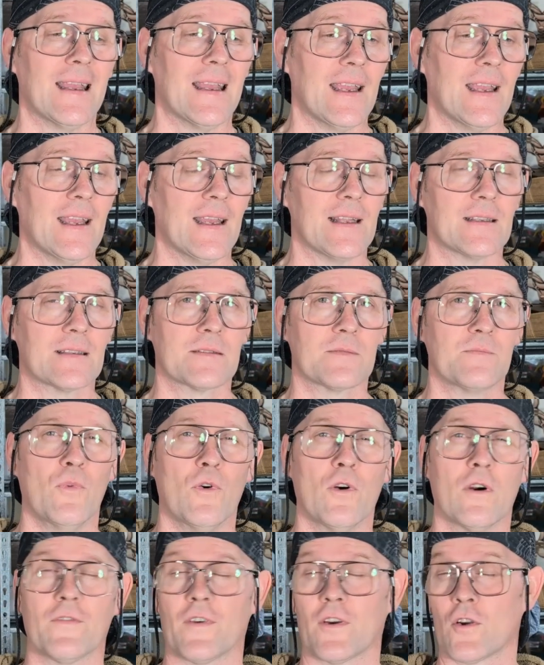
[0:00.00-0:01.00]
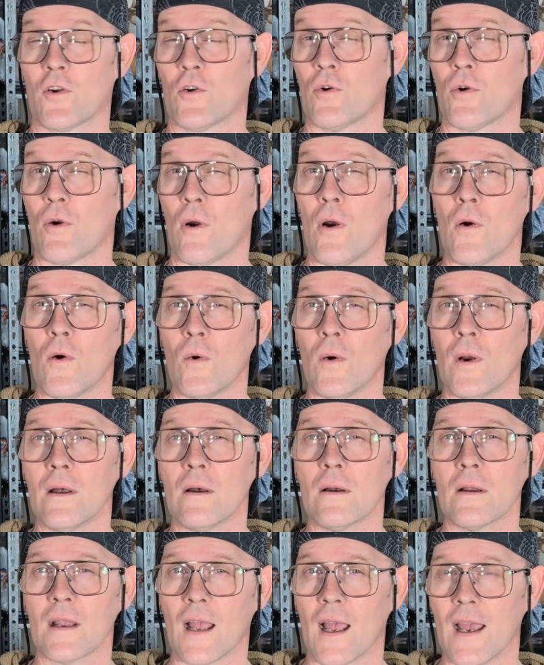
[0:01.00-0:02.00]
It's more of a crow
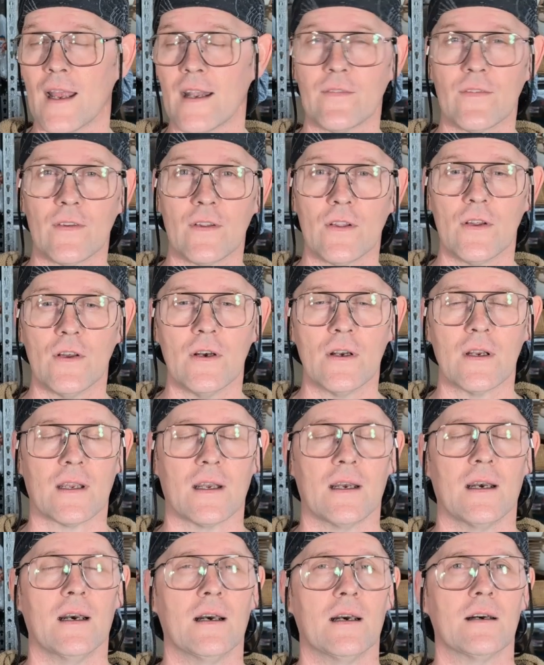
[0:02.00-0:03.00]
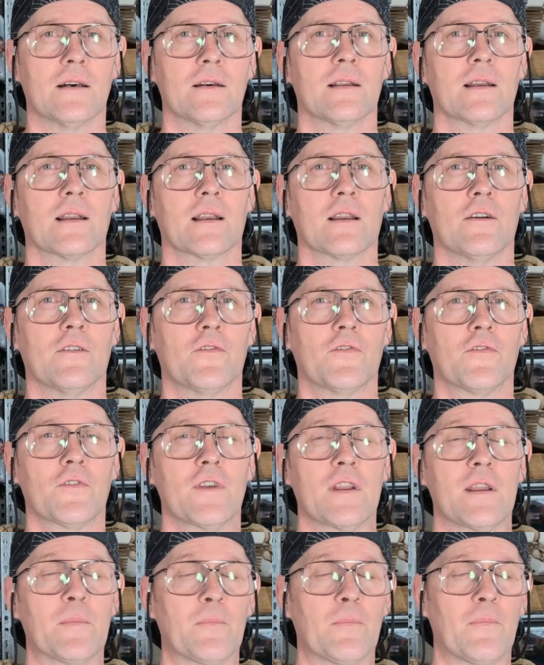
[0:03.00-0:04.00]
quill kind of a look, like a
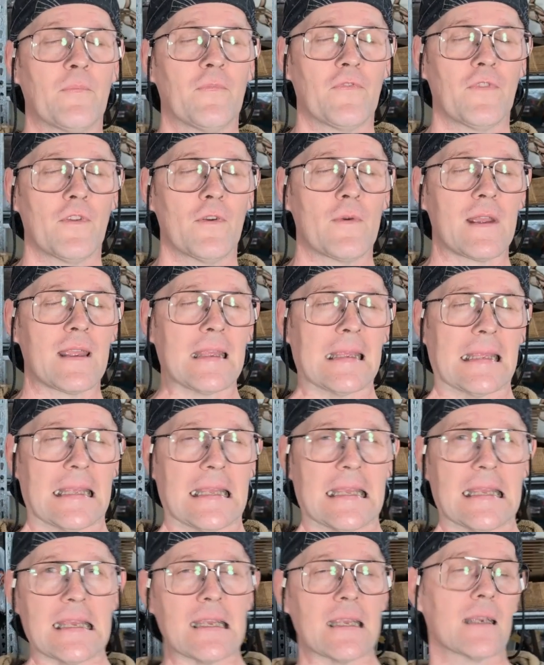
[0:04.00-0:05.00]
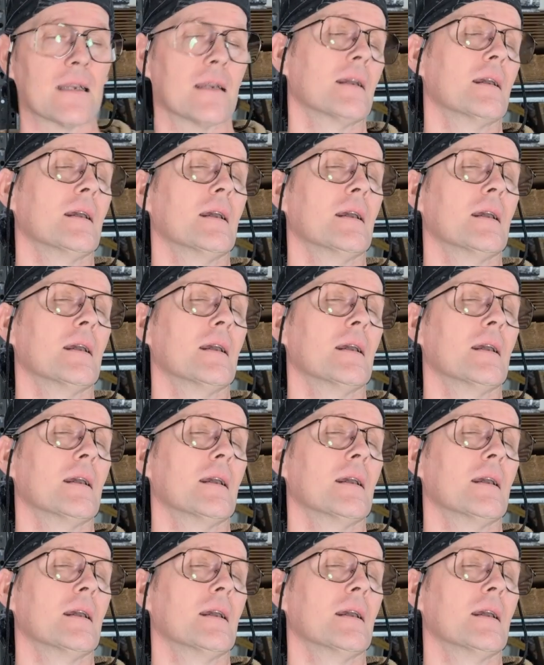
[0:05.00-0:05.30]
free-flowing ink.